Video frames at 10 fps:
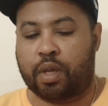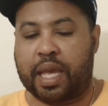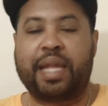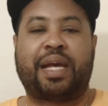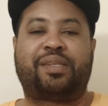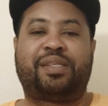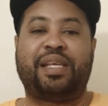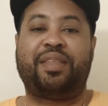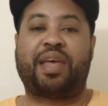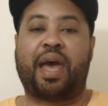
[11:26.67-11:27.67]
and I
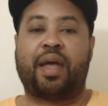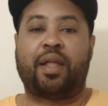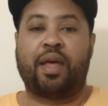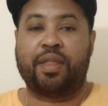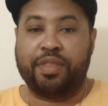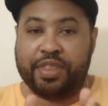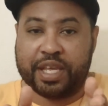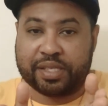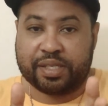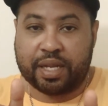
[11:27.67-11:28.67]
see that
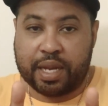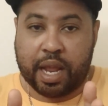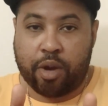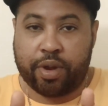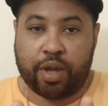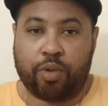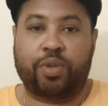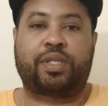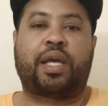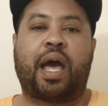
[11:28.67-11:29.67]
this scenario
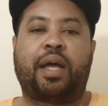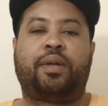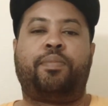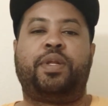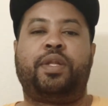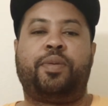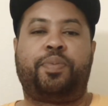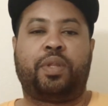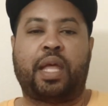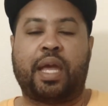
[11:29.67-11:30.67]
was kind of
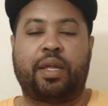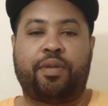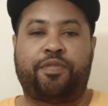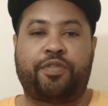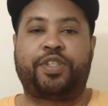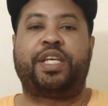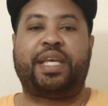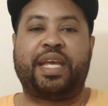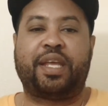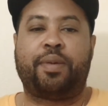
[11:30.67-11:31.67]
manipulated to
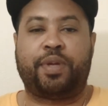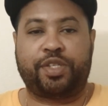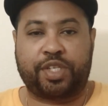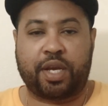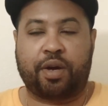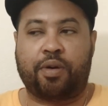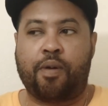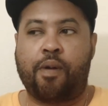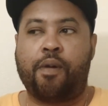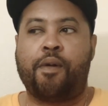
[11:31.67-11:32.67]
get him in
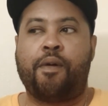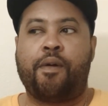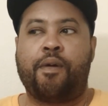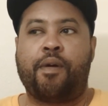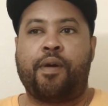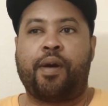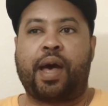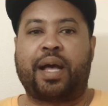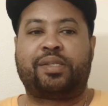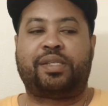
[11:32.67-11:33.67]
jail,
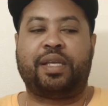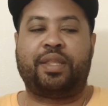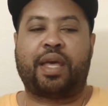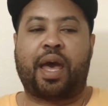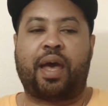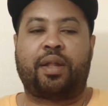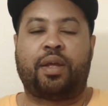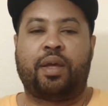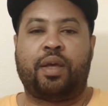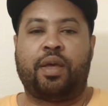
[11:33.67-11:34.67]
I see
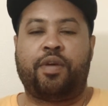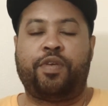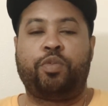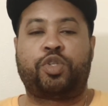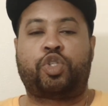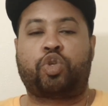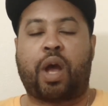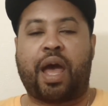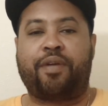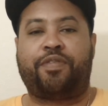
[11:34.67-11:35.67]
that if he was
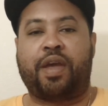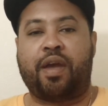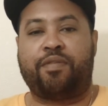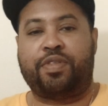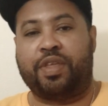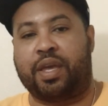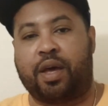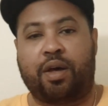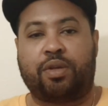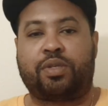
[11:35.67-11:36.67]
tried for everything
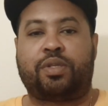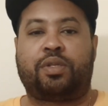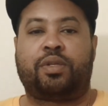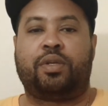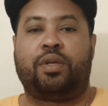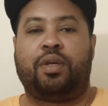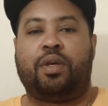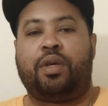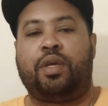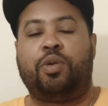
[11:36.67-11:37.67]
else,
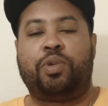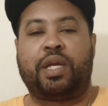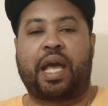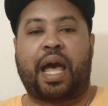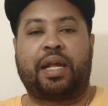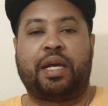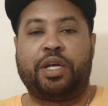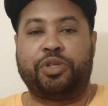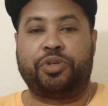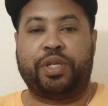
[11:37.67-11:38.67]
he would have got
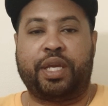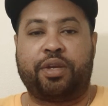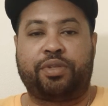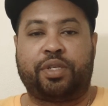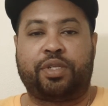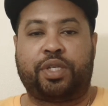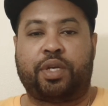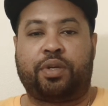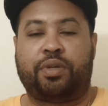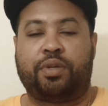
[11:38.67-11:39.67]
100 years in
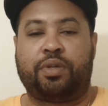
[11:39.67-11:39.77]
jail.